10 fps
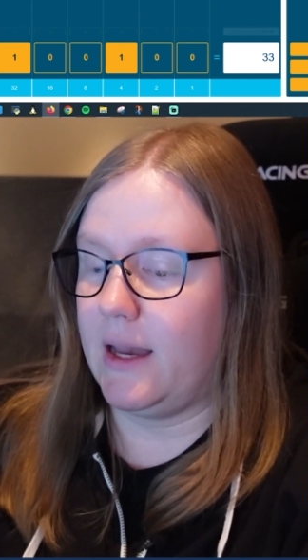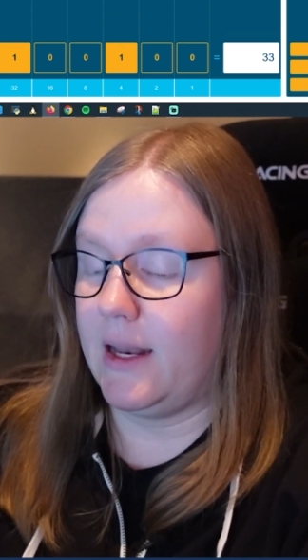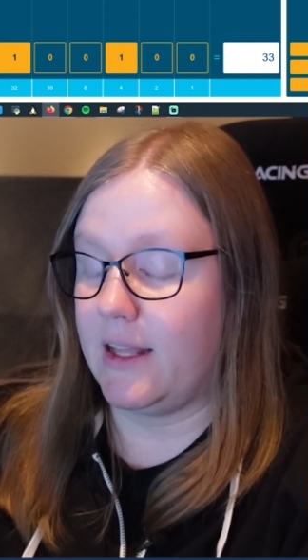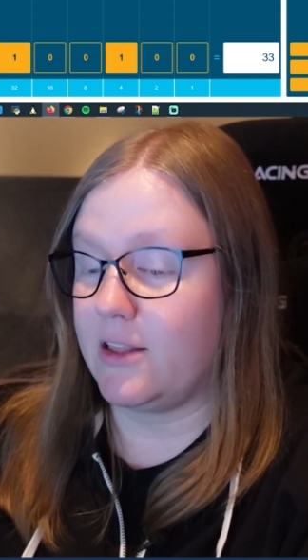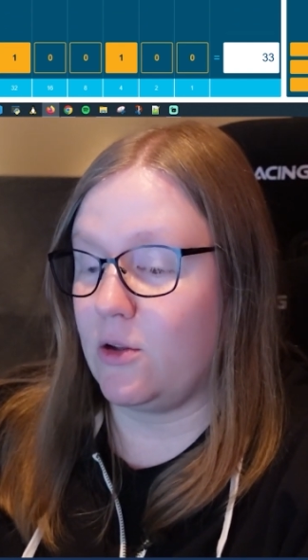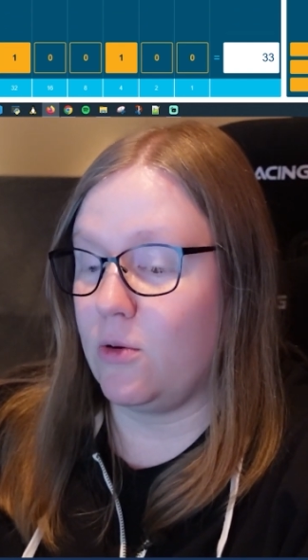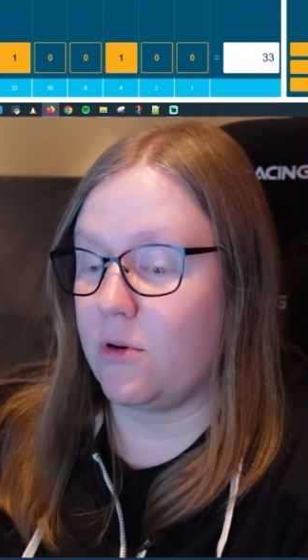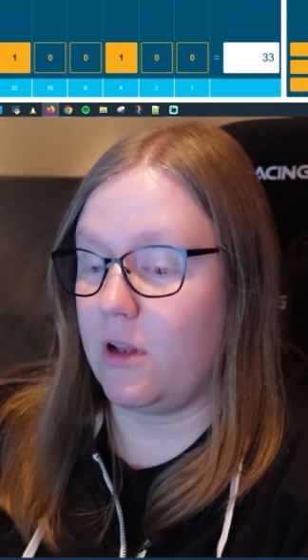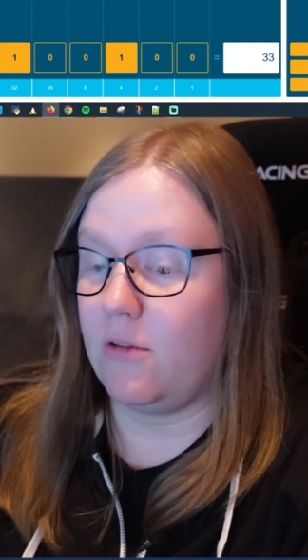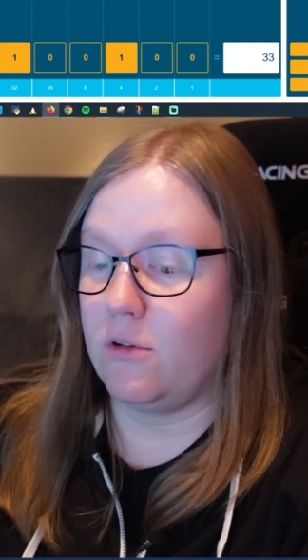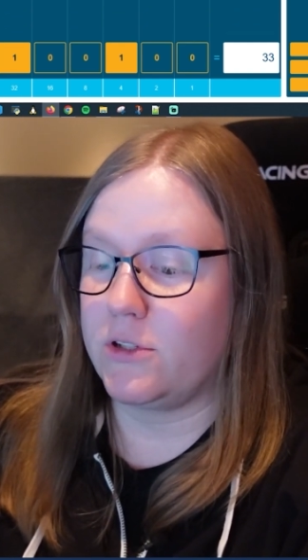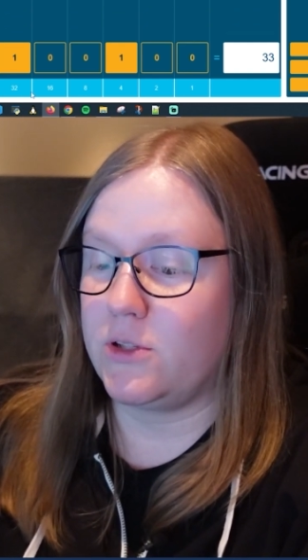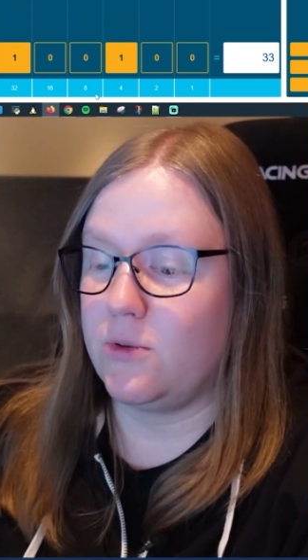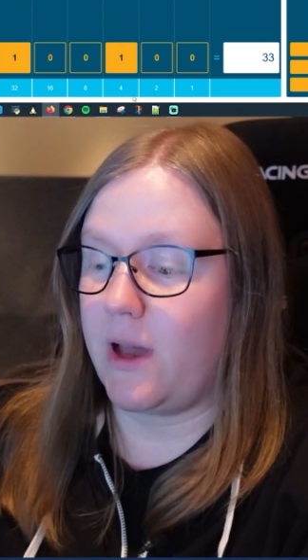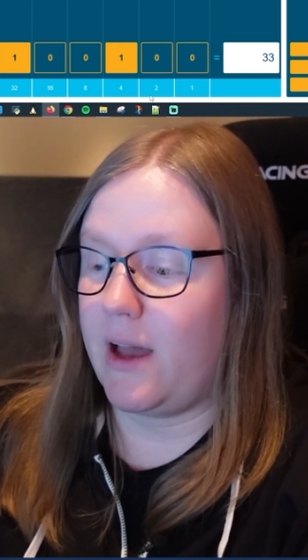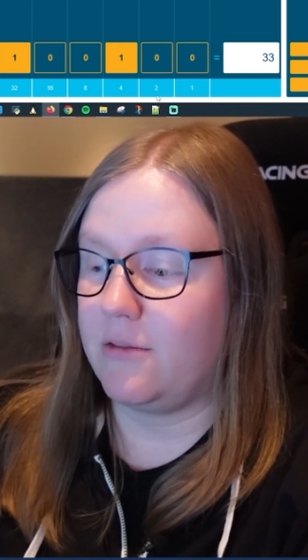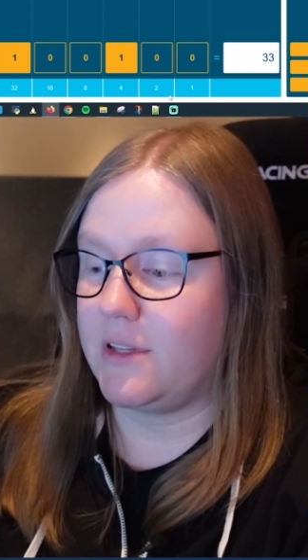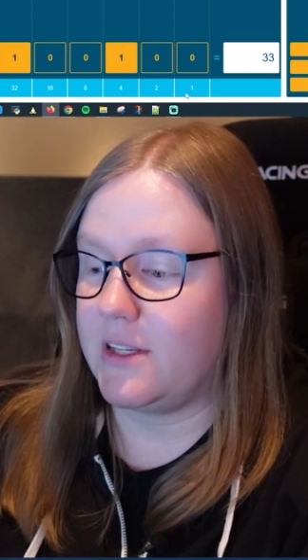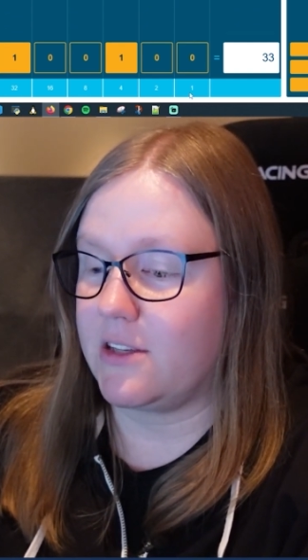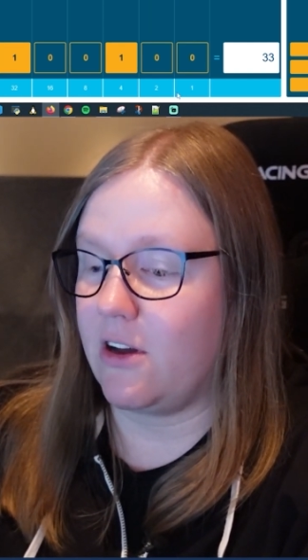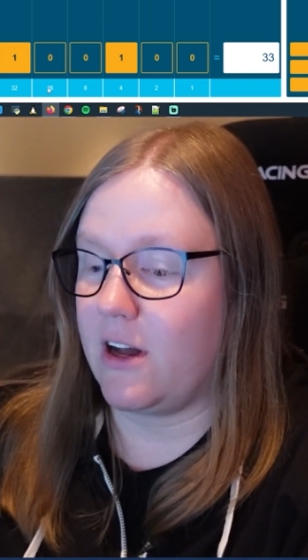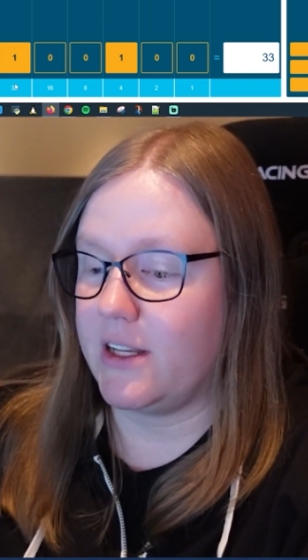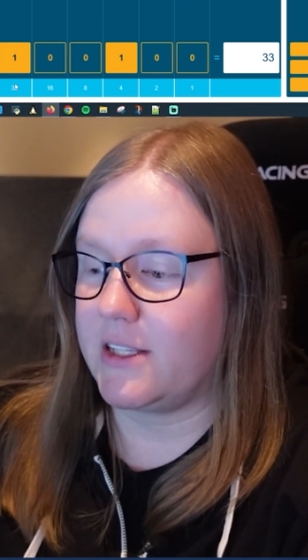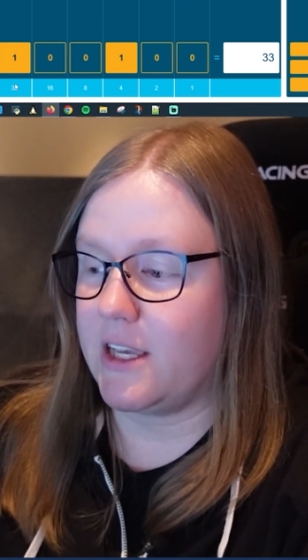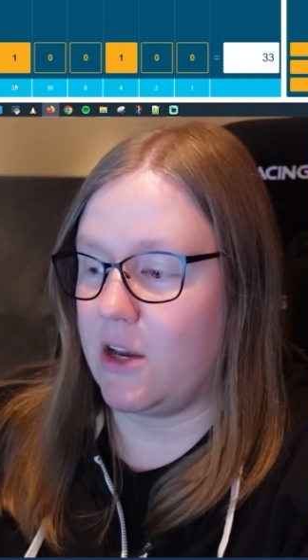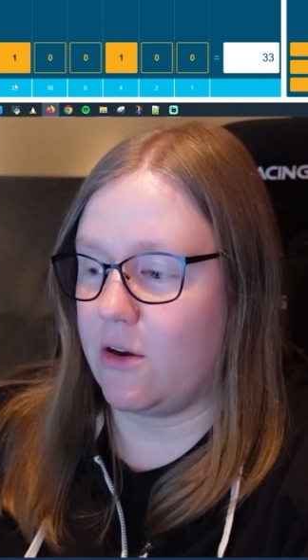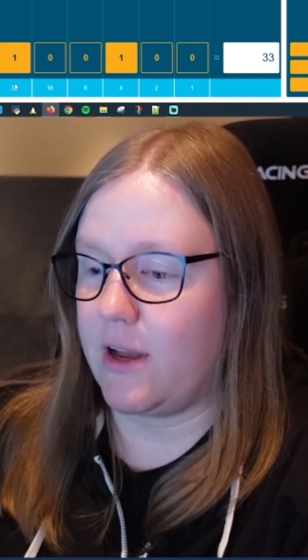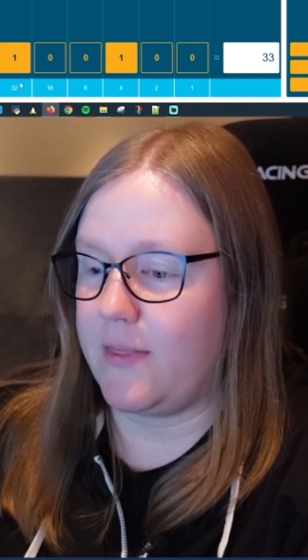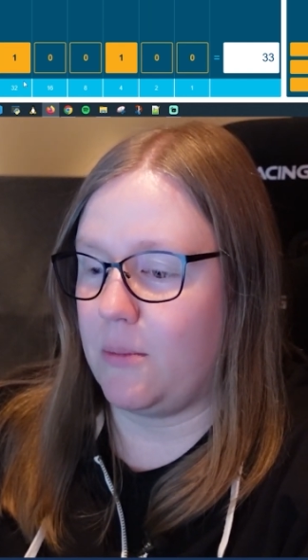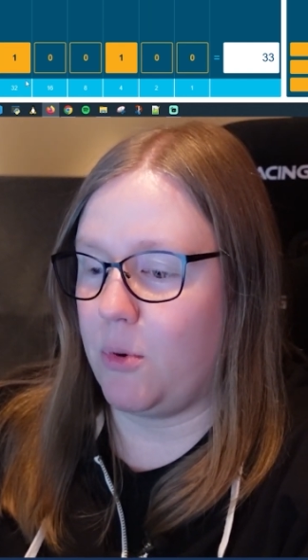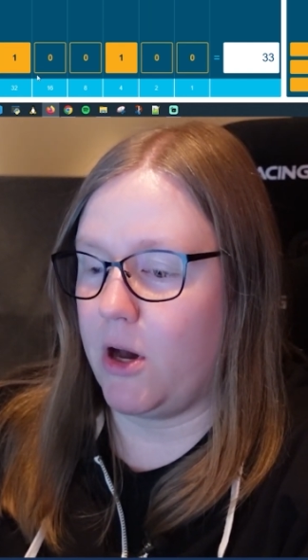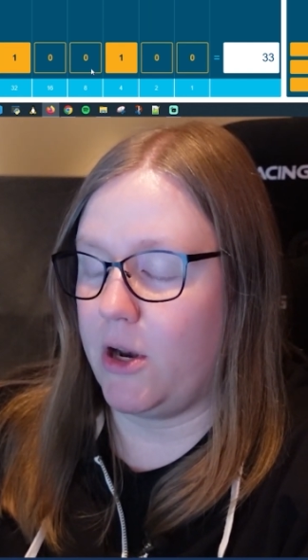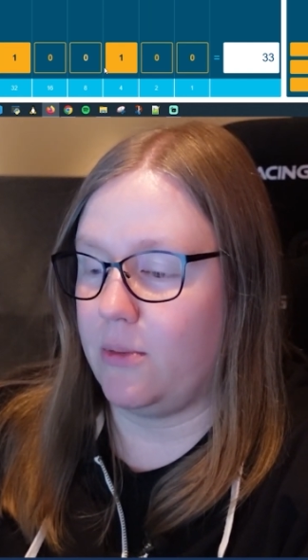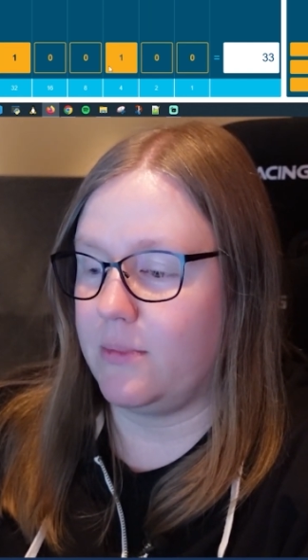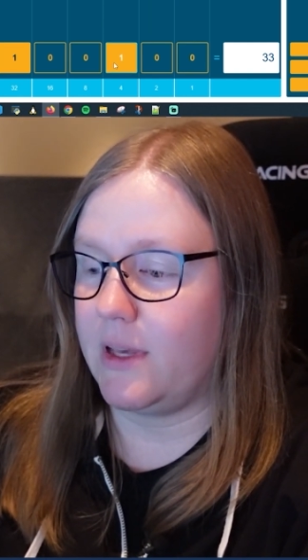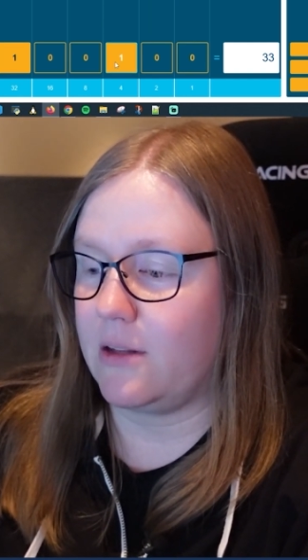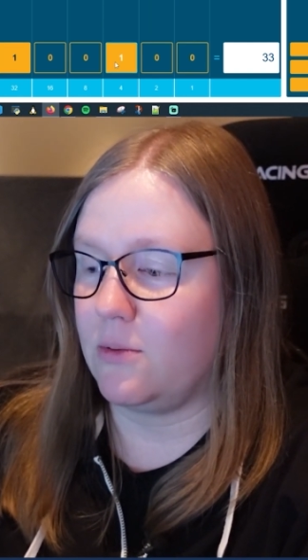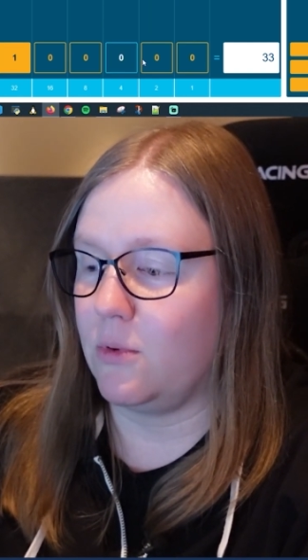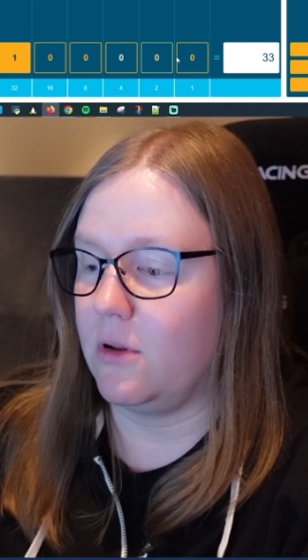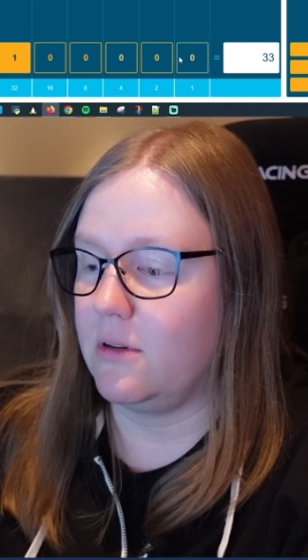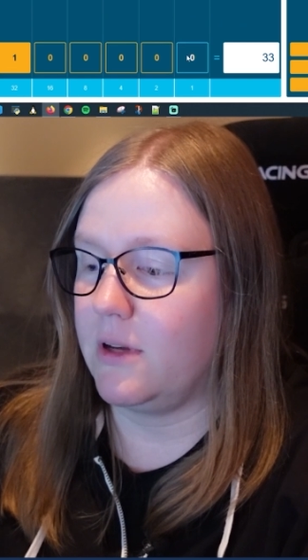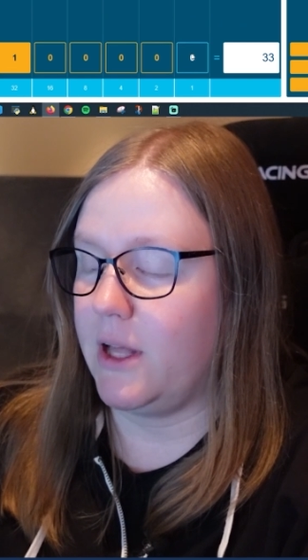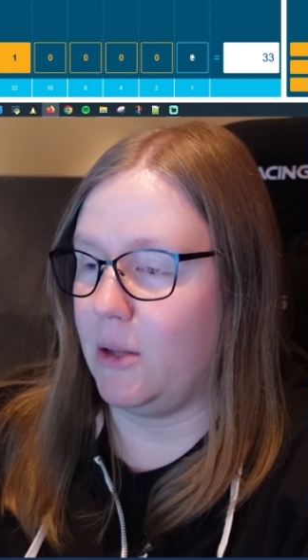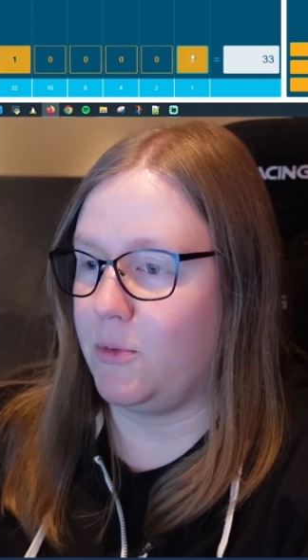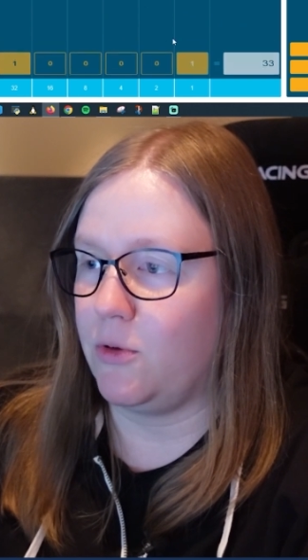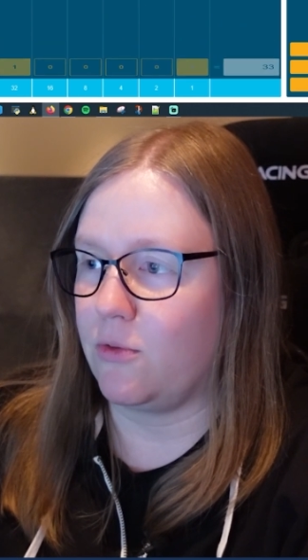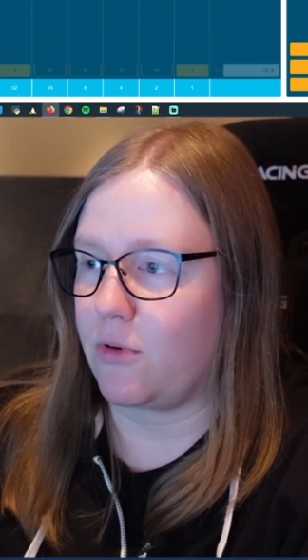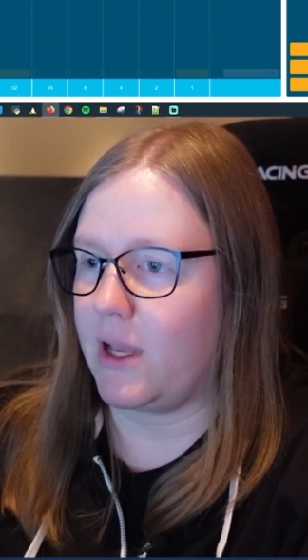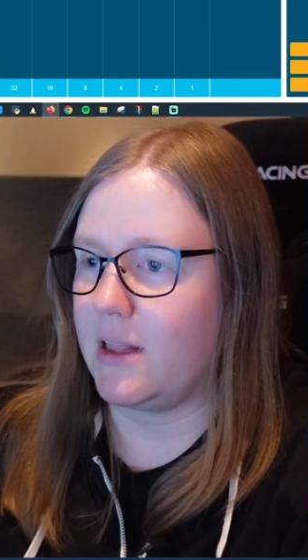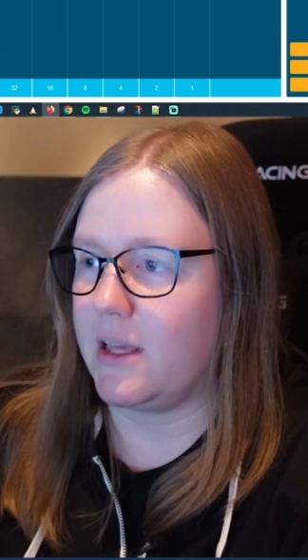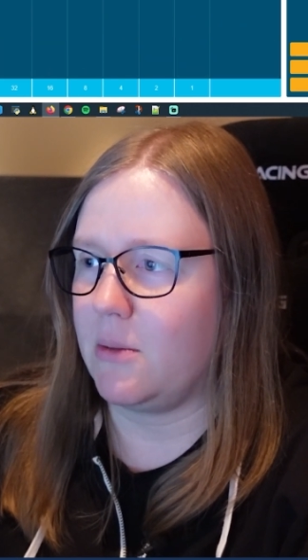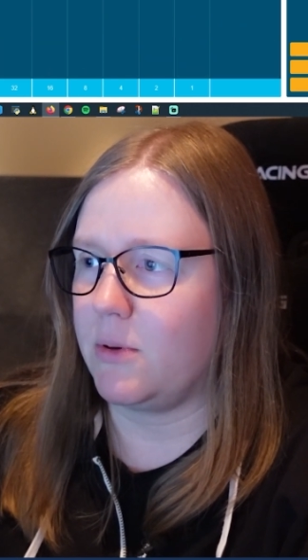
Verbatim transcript: And at the lower levels, you have these guides here at the bottom that will help you greatly.